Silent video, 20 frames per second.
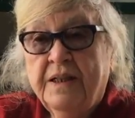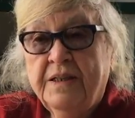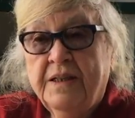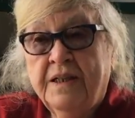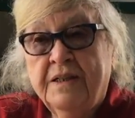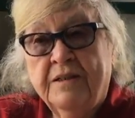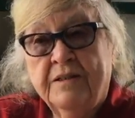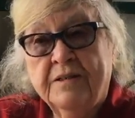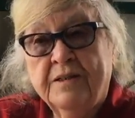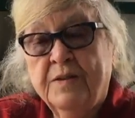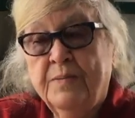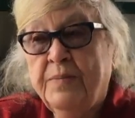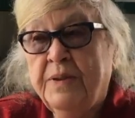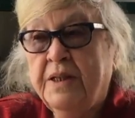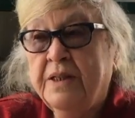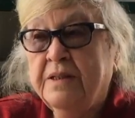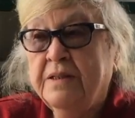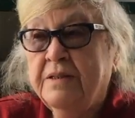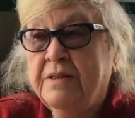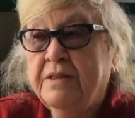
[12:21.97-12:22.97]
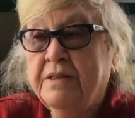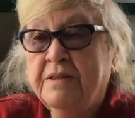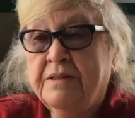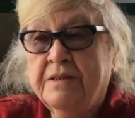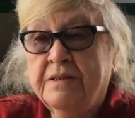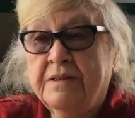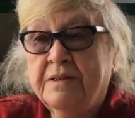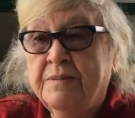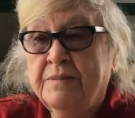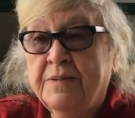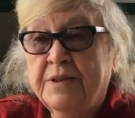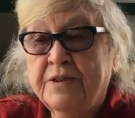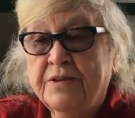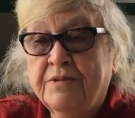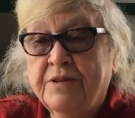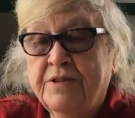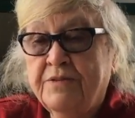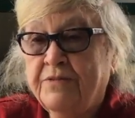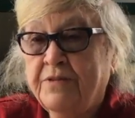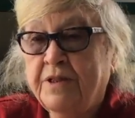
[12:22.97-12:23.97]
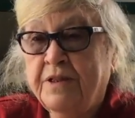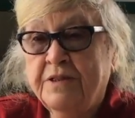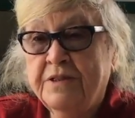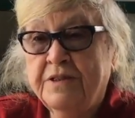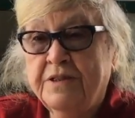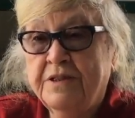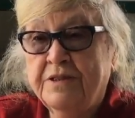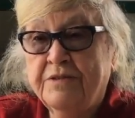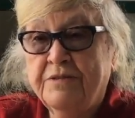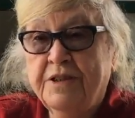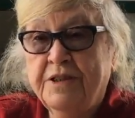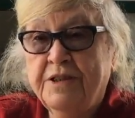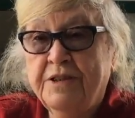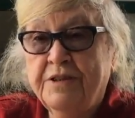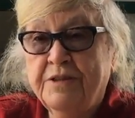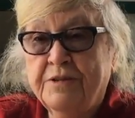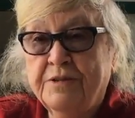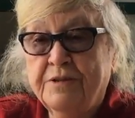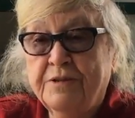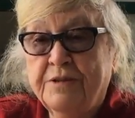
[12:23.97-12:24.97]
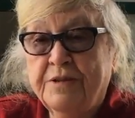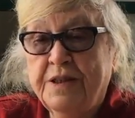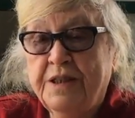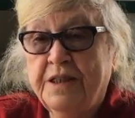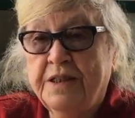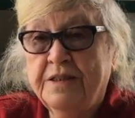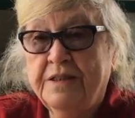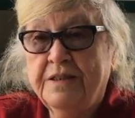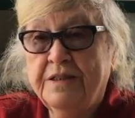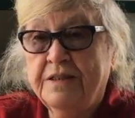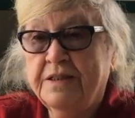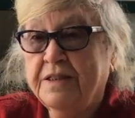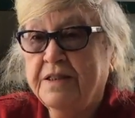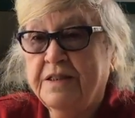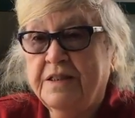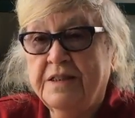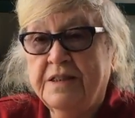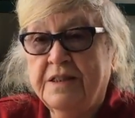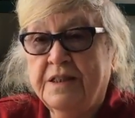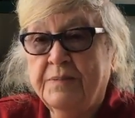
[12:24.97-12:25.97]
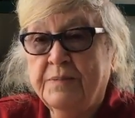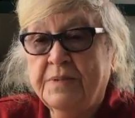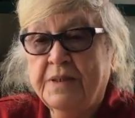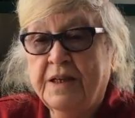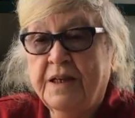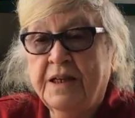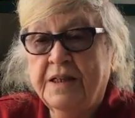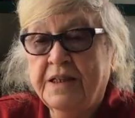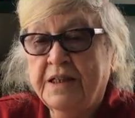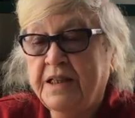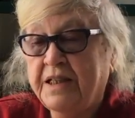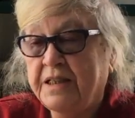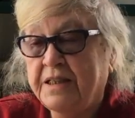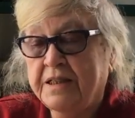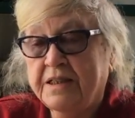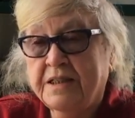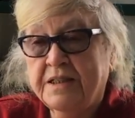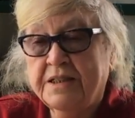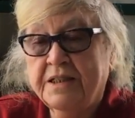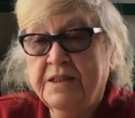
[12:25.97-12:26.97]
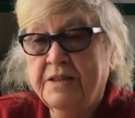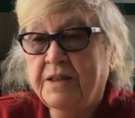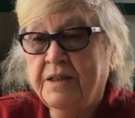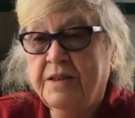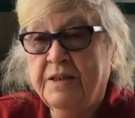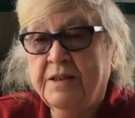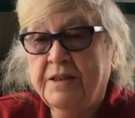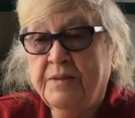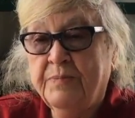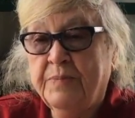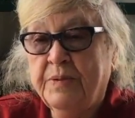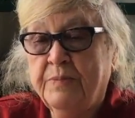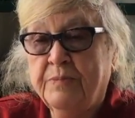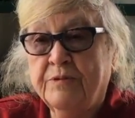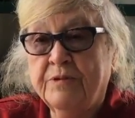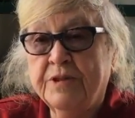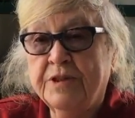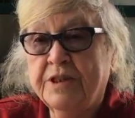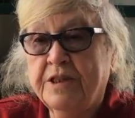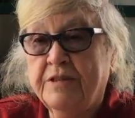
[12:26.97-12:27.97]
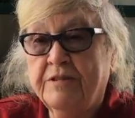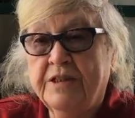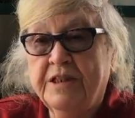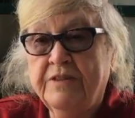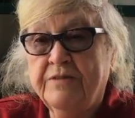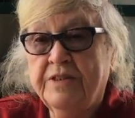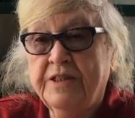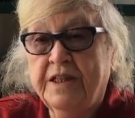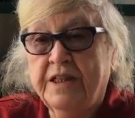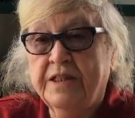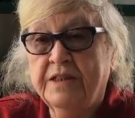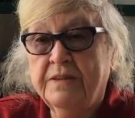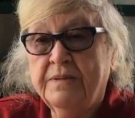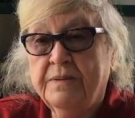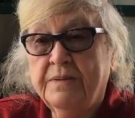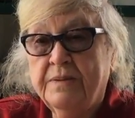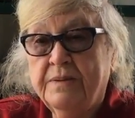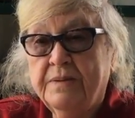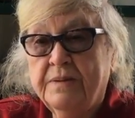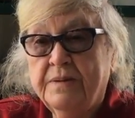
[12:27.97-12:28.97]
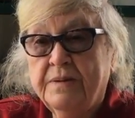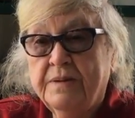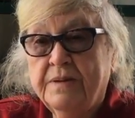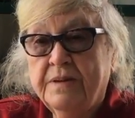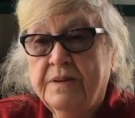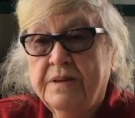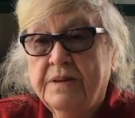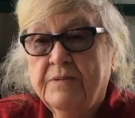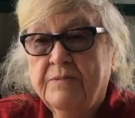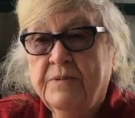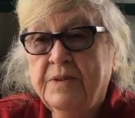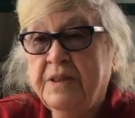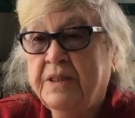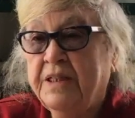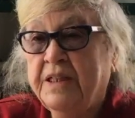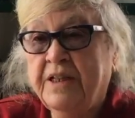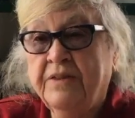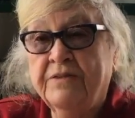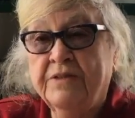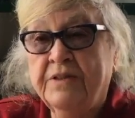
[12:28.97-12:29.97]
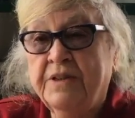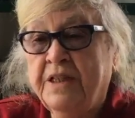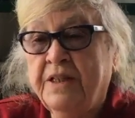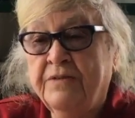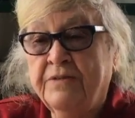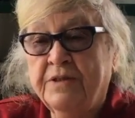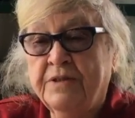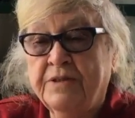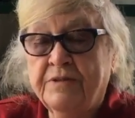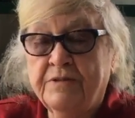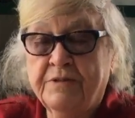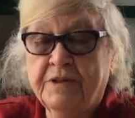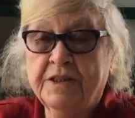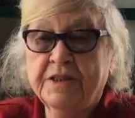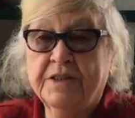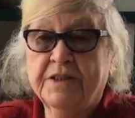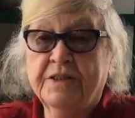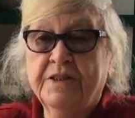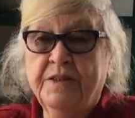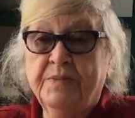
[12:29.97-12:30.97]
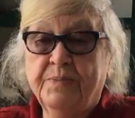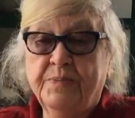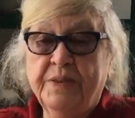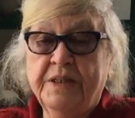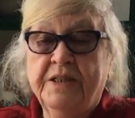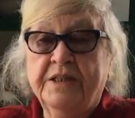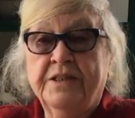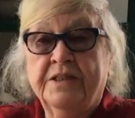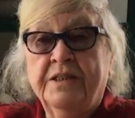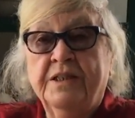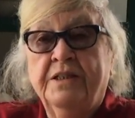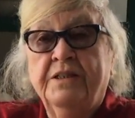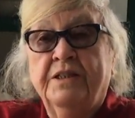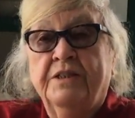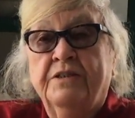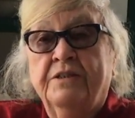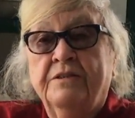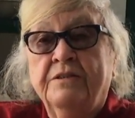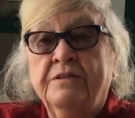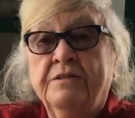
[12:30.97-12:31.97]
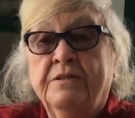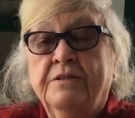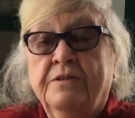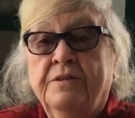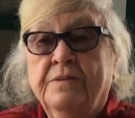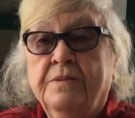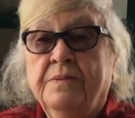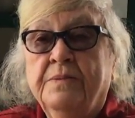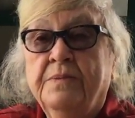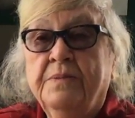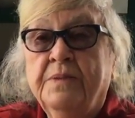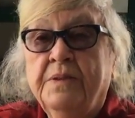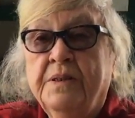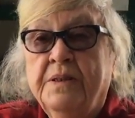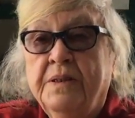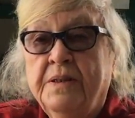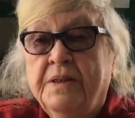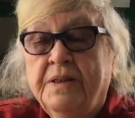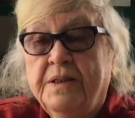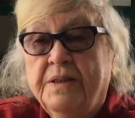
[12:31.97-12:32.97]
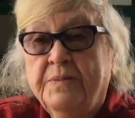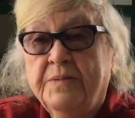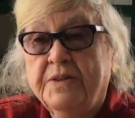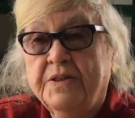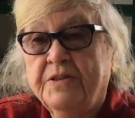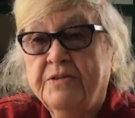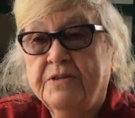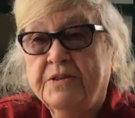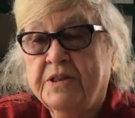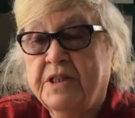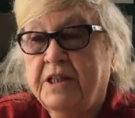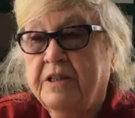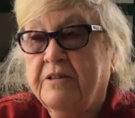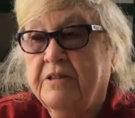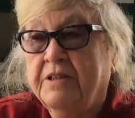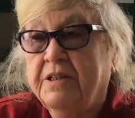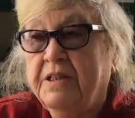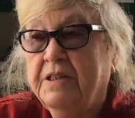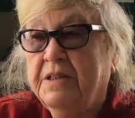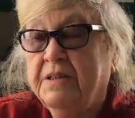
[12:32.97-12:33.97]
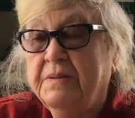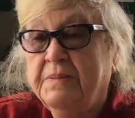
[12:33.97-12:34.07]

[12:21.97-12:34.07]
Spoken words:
And then I'll come back until the Muskrat Falls is ready to go ahead, and then I'm gone again because I'd be more scared even then. We'd never rest in peace then, you know. It's too scary.